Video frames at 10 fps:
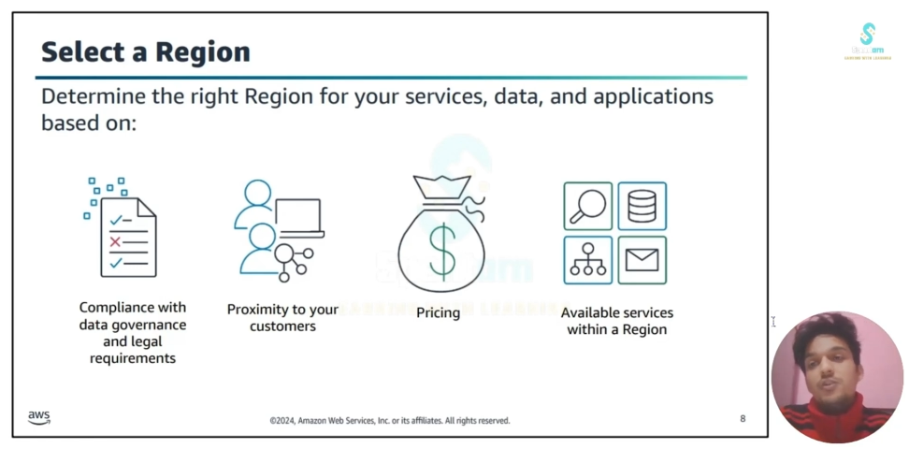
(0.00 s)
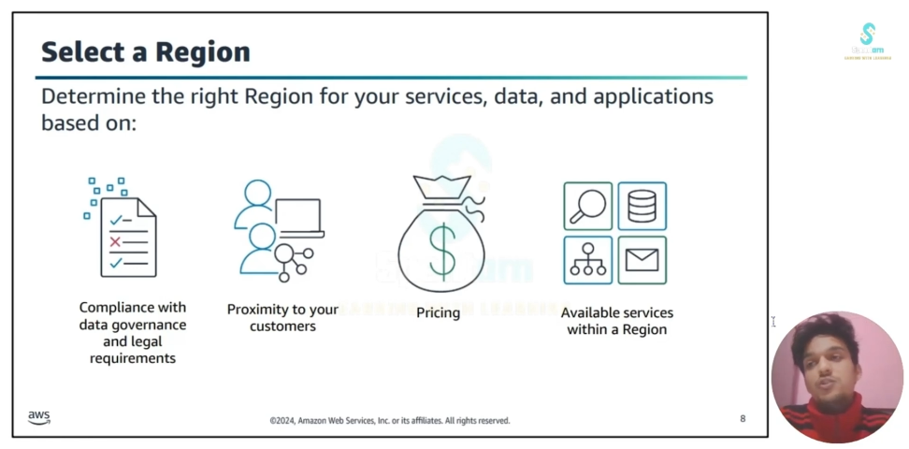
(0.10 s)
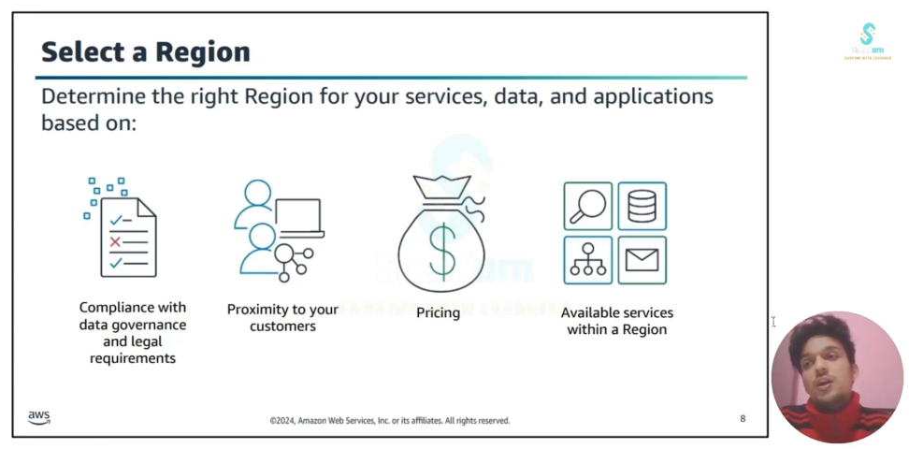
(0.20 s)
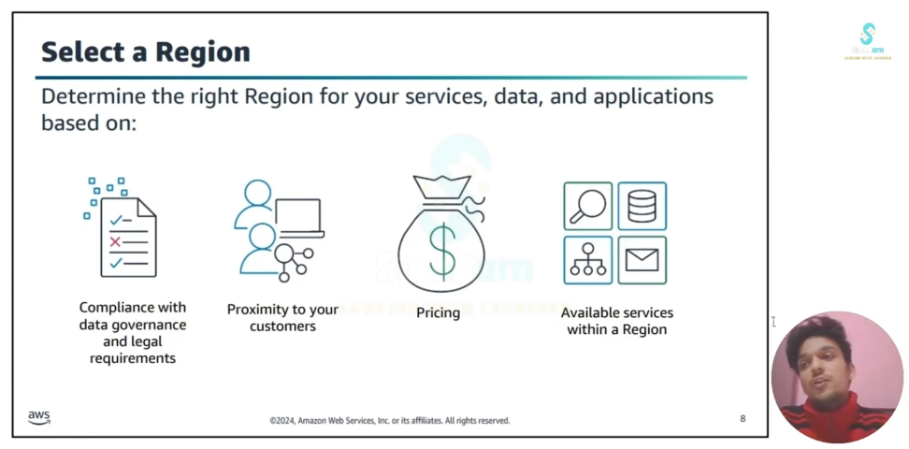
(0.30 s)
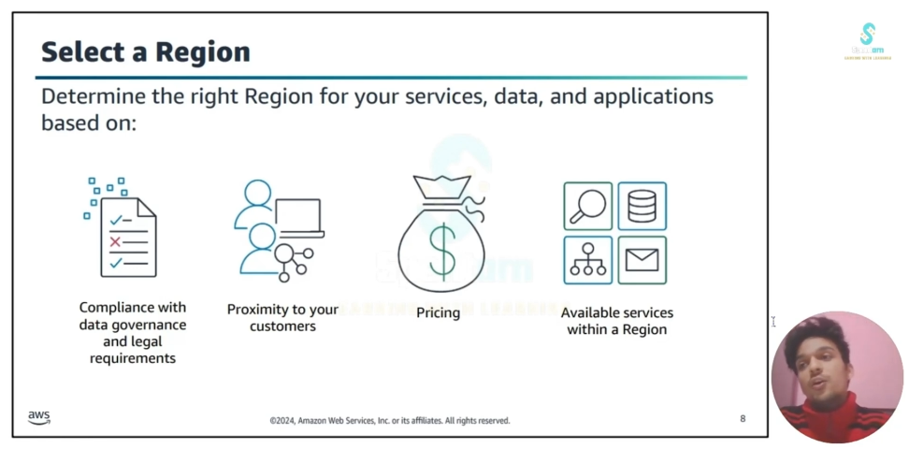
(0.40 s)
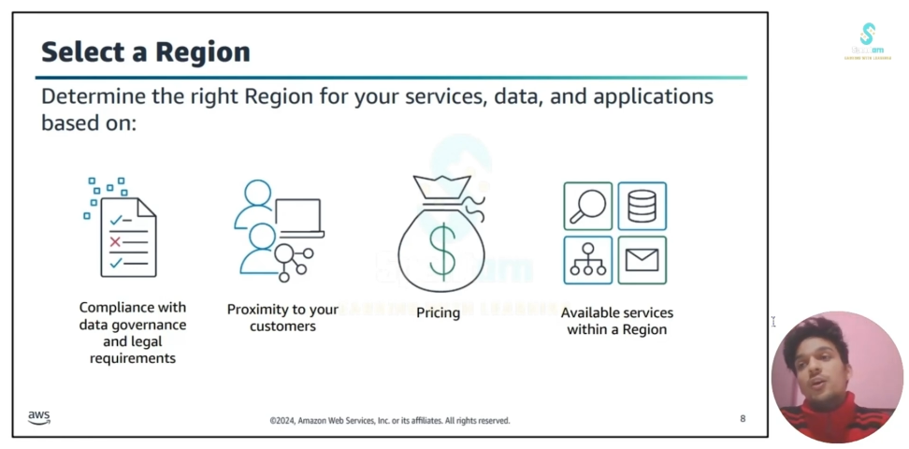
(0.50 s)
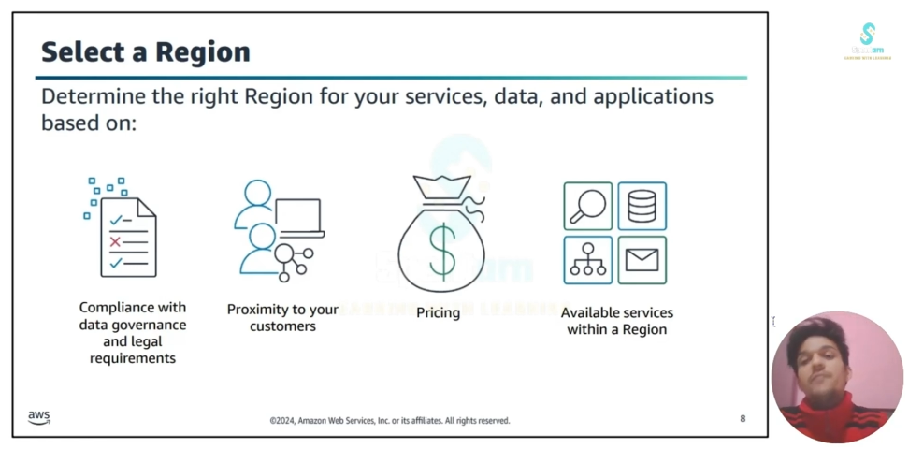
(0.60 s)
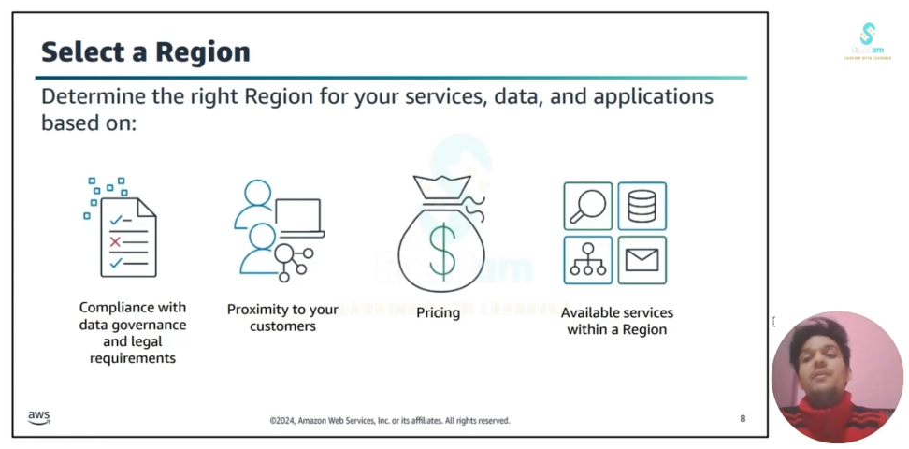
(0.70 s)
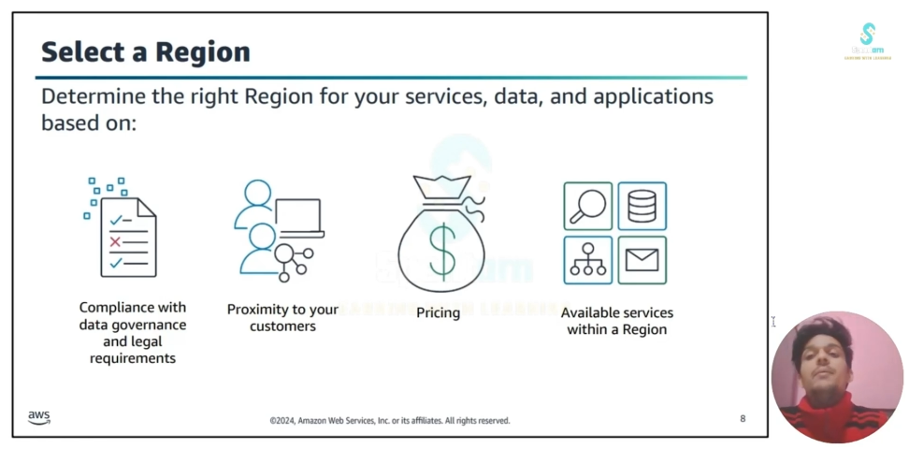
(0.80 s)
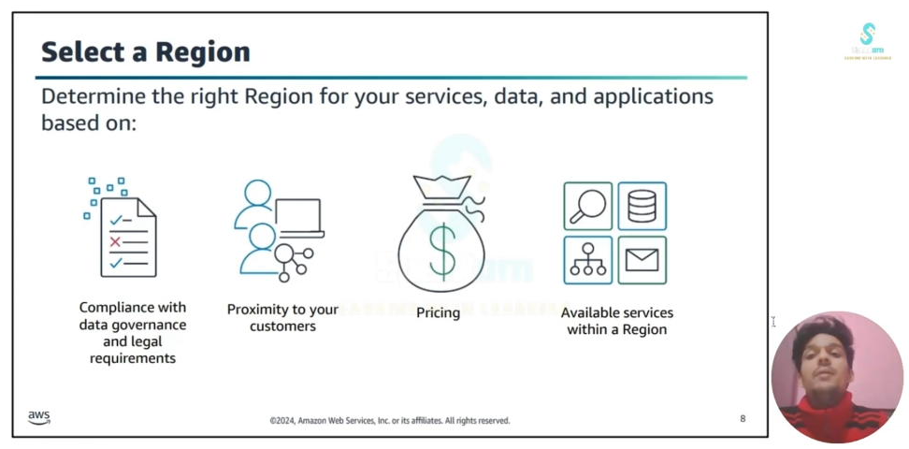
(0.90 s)
which are
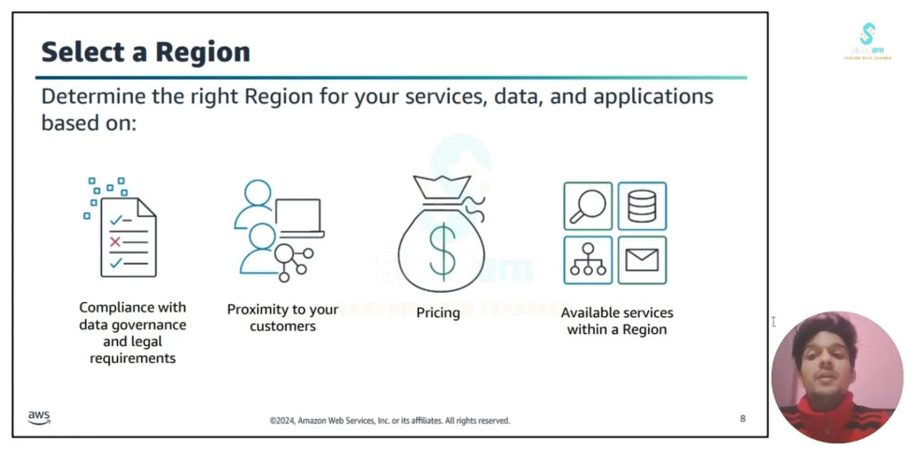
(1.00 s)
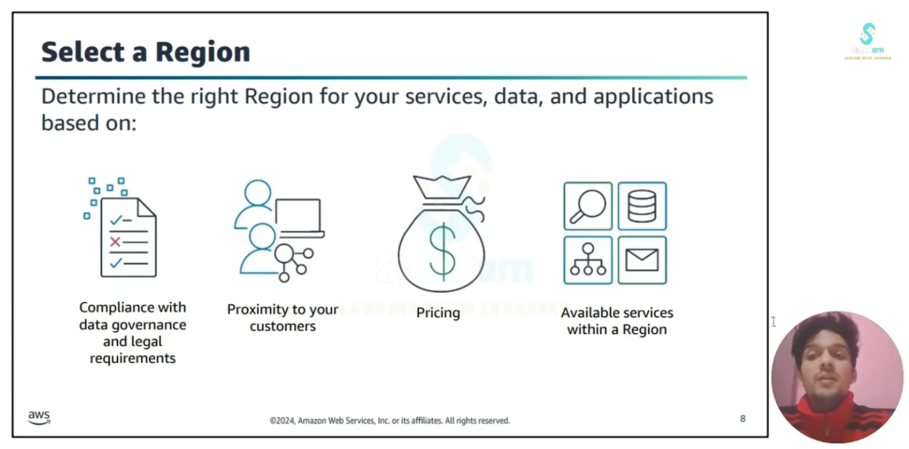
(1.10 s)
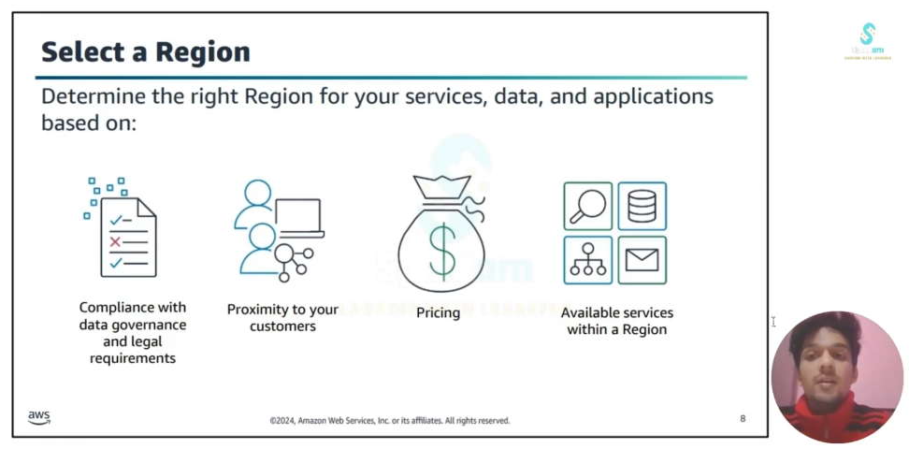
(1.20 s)
not available